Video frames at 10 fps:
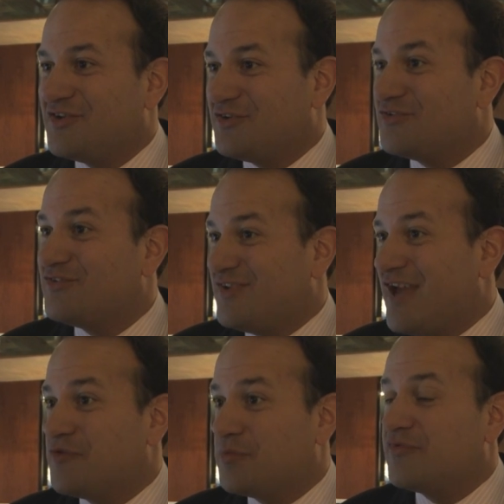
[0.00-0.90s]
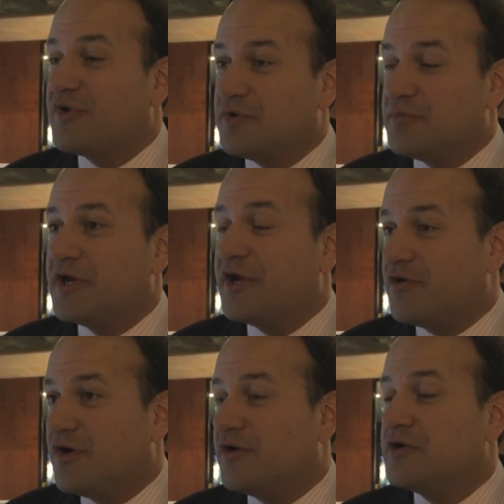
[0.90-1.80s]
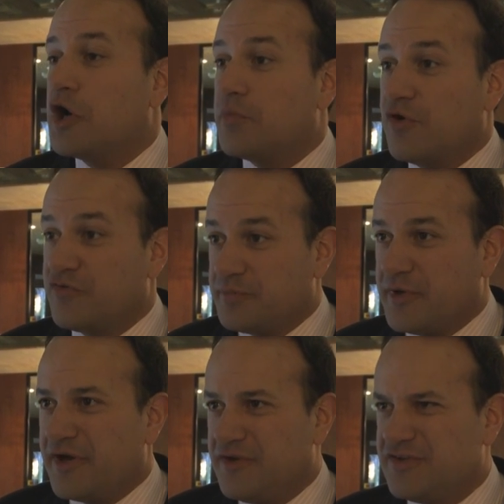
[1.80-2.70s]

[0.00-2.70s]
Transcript: I don't have a preferred buyer or, or a perfect buyer,